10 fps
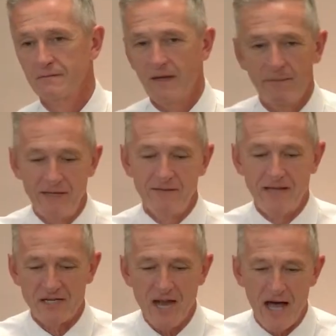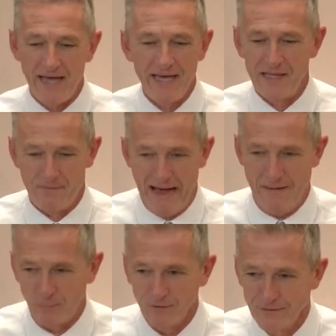I mean, that's not in the
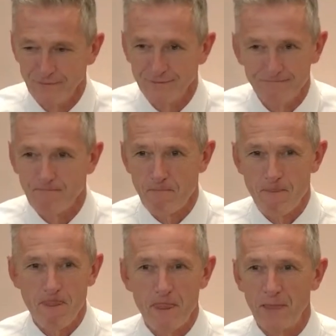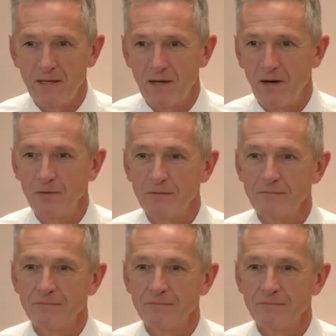Bible. You know?